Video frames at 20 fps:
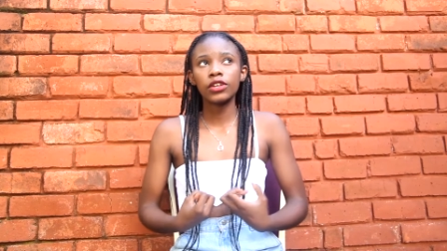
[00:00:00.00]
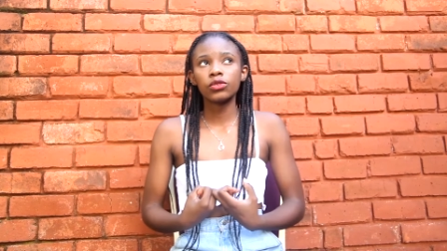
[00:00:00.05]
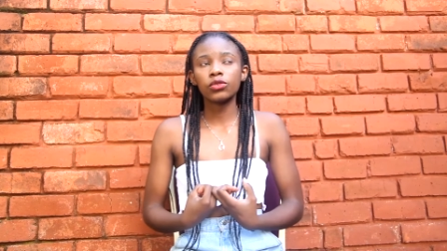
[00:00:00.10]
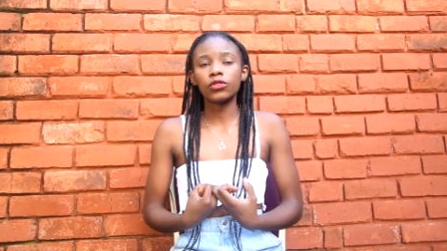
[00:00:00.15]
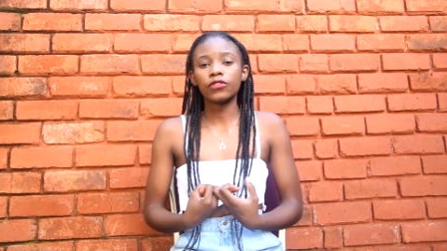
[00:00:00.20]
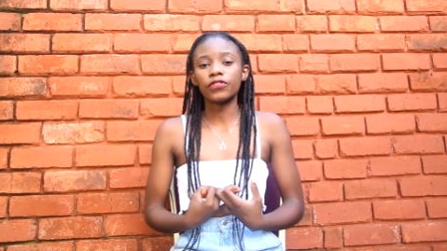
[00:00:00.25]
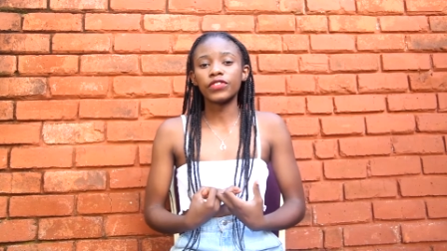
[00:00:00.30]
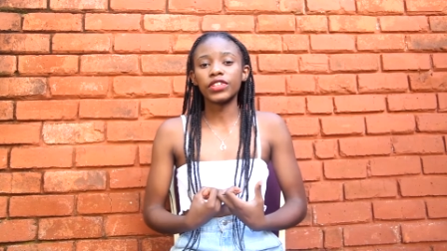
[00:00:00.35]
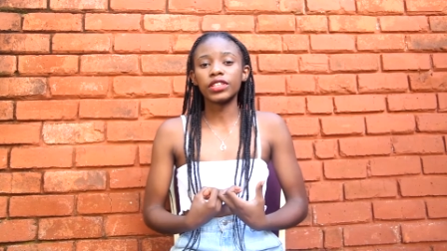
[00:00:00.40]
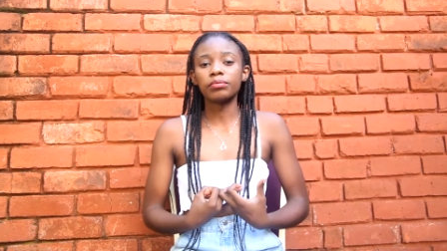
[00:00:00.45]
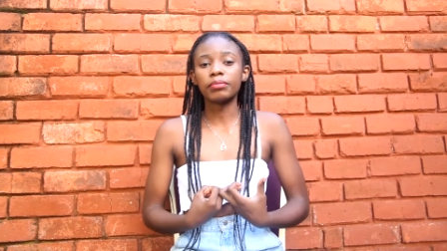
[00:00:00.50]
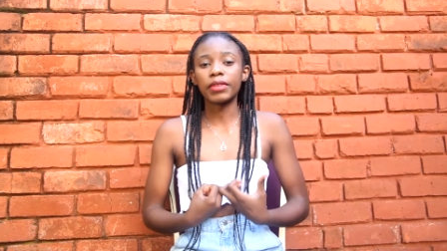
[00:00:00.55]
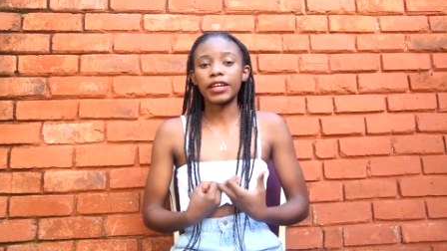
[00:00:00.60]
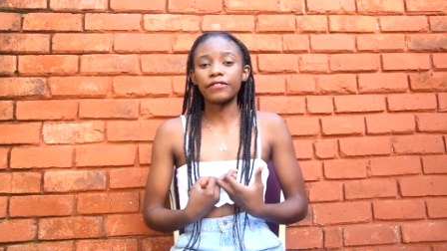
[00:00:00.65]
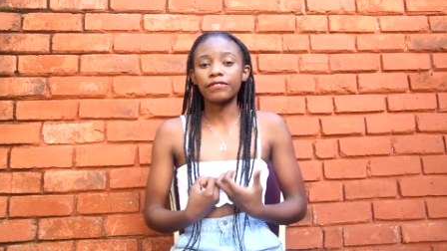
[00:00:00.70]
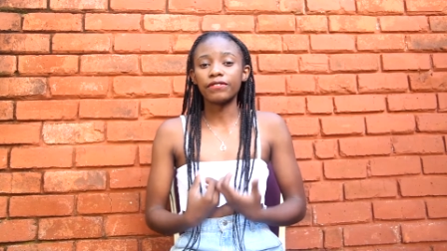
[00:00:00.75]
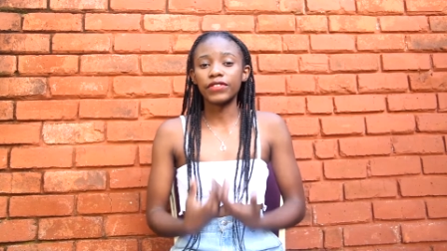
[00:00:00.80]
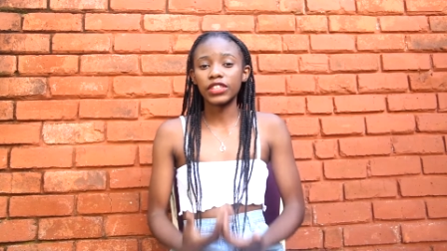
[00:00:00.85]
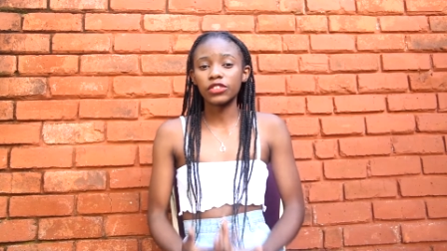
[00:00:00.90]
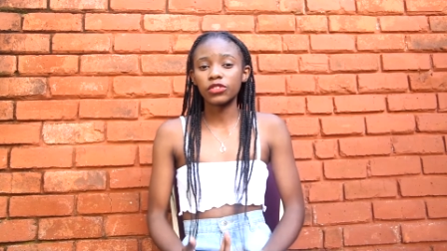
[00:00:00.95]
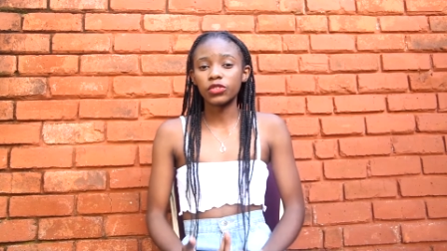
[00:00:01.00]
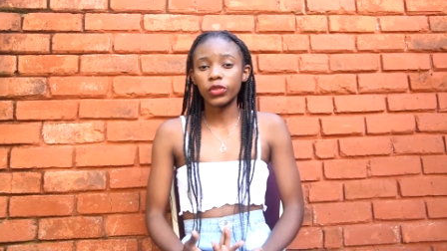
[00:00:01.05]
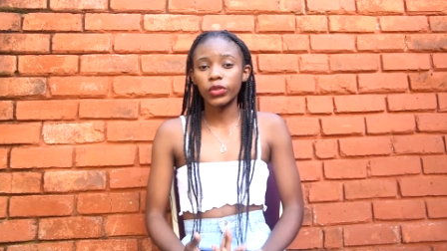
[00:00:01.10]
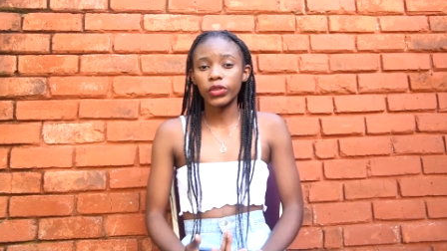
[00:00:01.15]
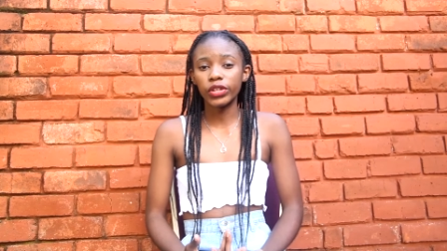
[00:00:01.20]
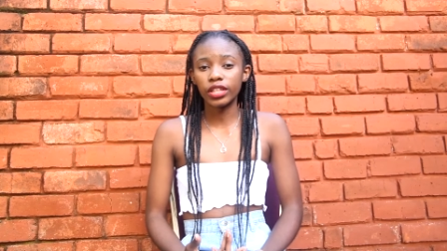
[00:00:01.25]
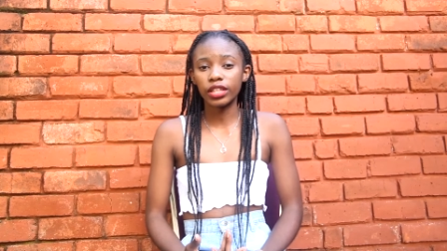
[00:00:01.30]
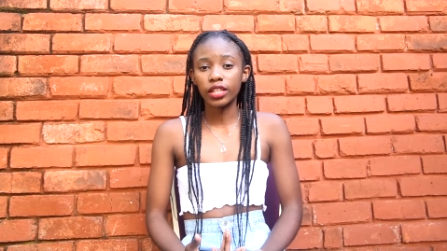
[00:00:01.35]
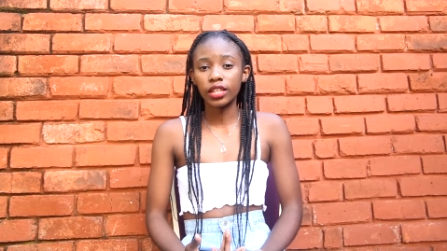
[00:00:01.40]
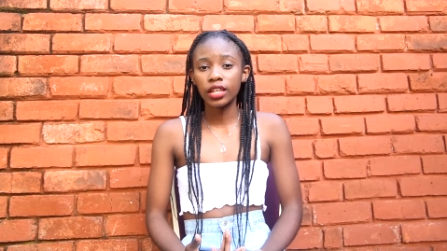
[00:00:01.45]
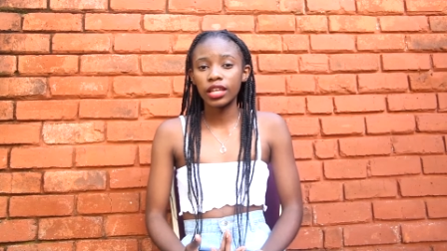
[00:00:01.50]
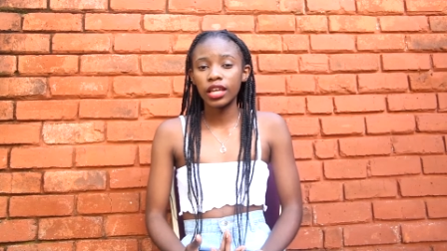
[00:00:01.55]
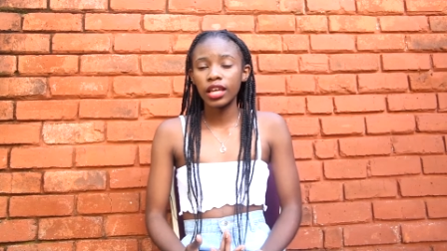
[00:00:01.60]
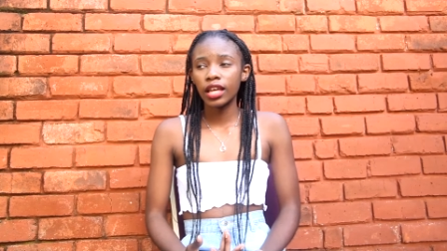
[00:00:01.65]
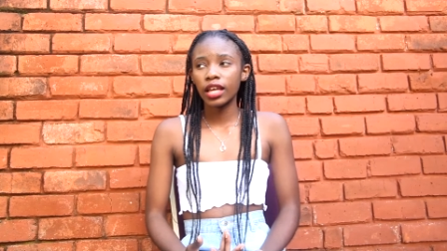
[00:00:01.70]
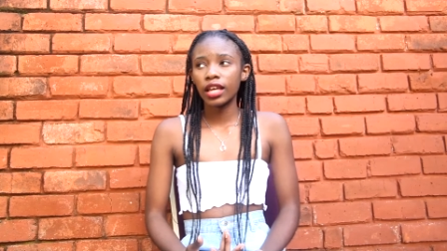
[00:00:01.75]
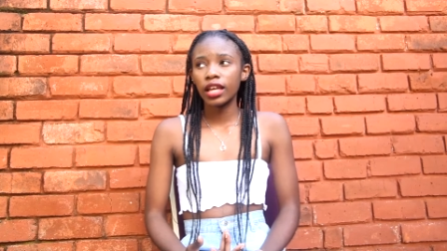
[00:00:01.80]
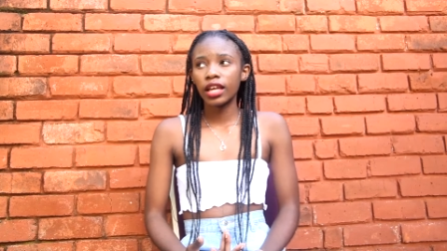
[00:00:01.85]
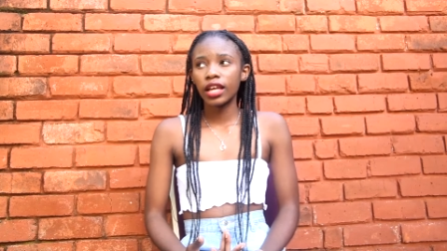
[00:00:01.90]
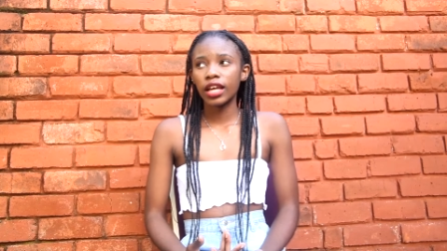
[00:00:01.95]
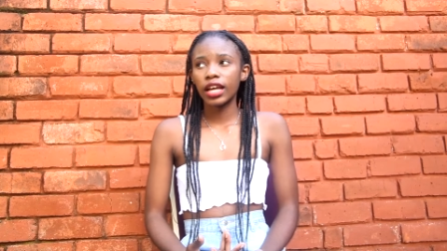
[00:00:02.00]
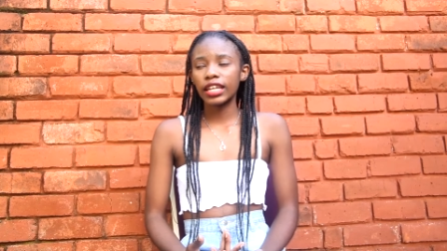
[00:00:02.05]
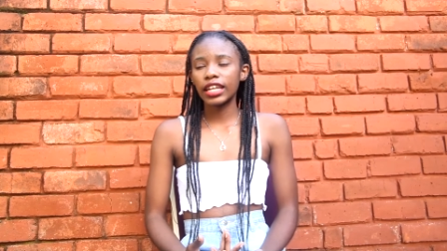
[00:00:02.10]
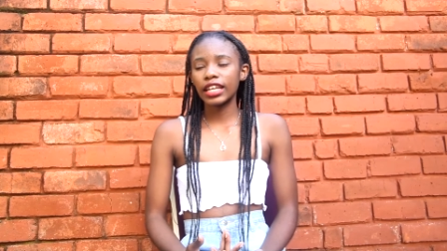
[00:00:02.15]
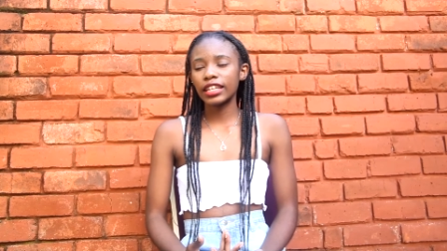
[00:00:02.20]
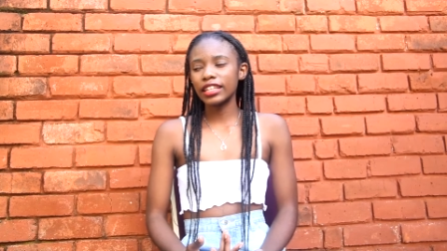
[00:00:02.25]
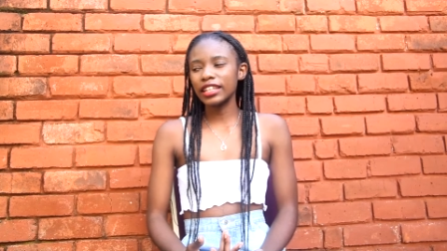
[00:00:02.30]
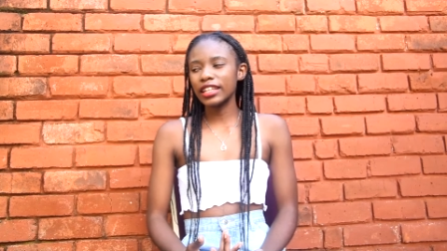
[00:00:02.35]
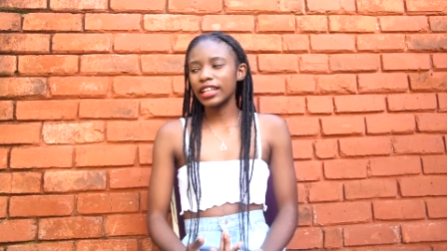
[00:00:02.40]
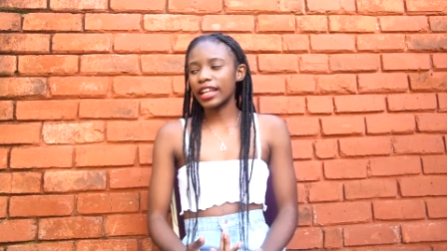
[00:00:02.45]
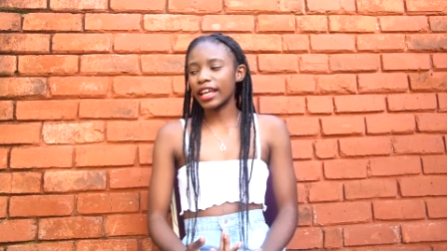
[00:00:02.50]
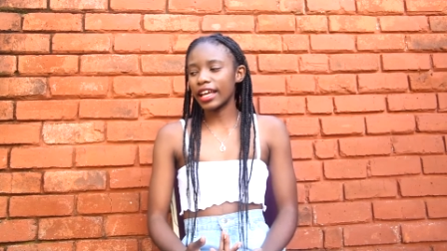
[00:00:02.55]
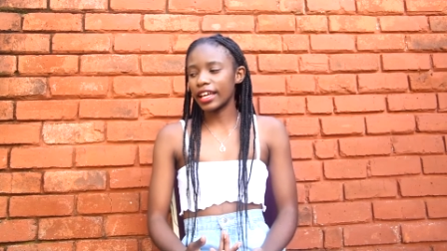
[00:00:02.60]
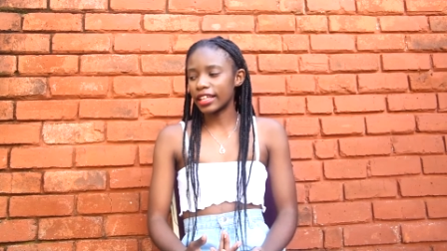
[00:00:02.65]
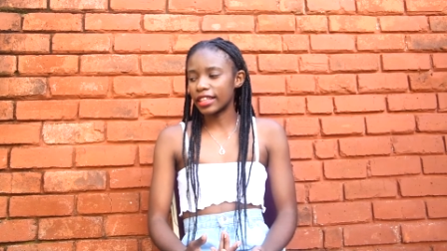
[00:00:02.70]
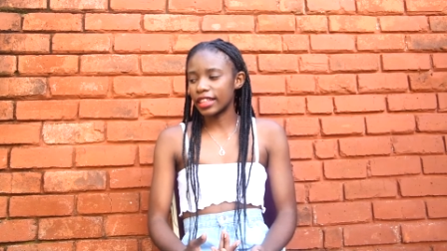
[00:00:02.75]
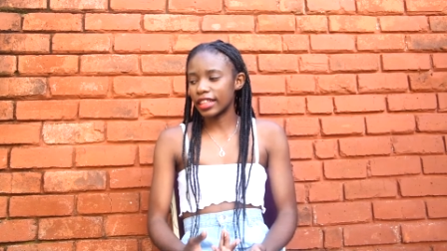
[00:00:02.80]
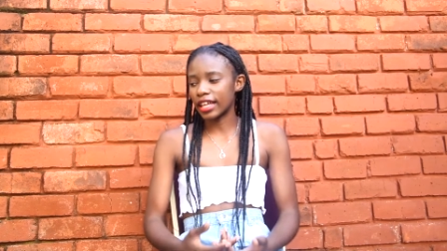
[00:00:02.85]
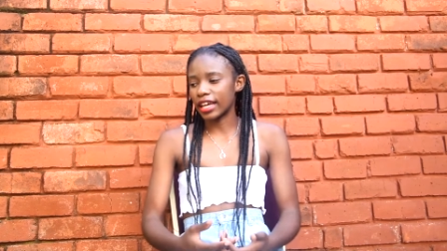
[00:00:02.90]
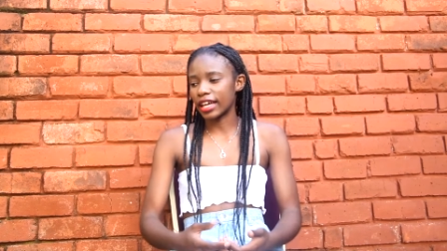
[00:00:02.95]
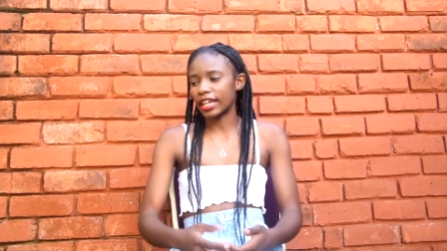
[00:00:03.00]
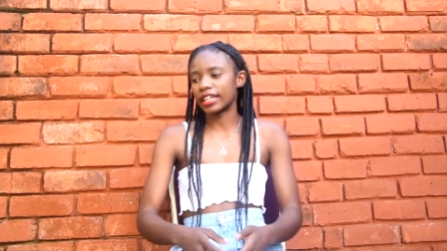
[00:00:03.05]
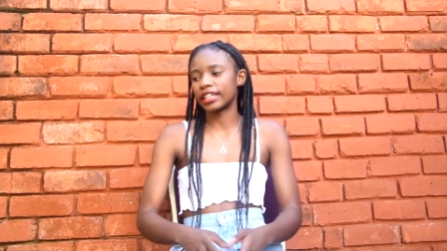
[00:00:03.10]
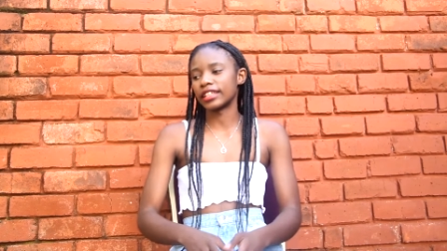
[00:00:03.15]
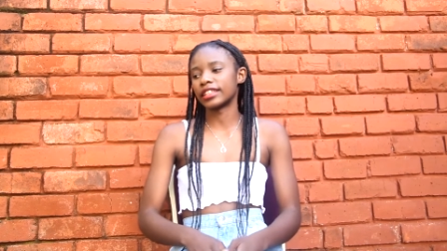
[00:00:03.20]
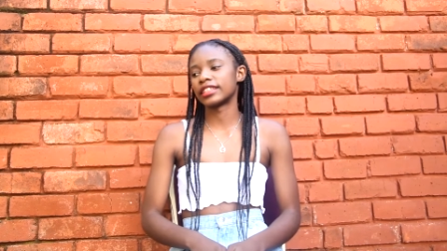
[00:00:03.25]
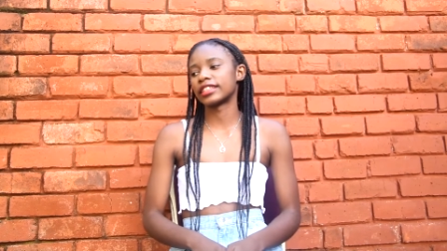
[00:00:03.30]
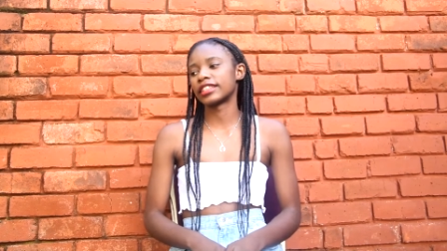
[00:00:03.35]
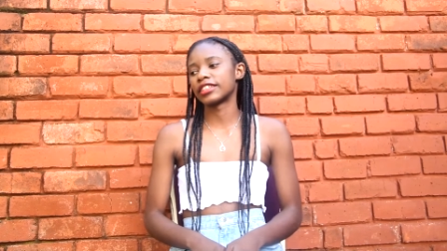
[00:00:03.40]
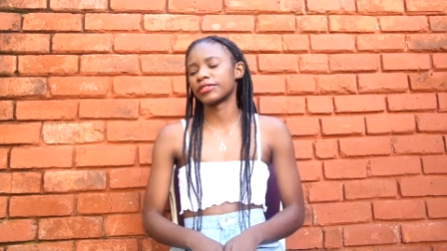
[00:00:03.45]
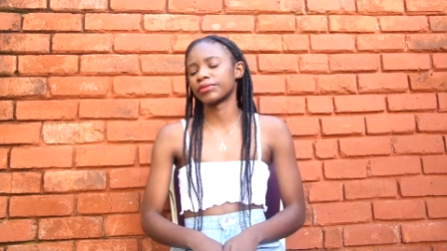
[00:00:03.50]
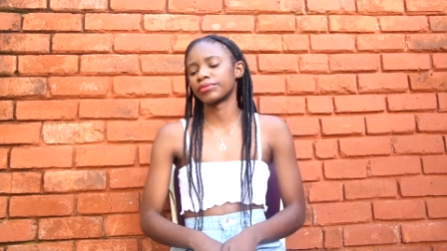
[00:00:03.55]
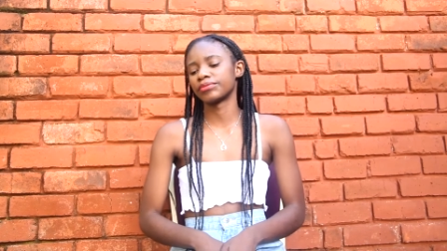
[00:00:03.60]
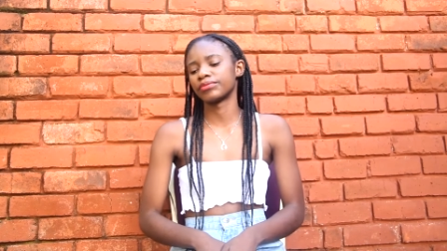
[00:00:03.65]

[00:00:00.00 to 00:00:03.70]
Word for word: to fit my vision. And I didn't like that.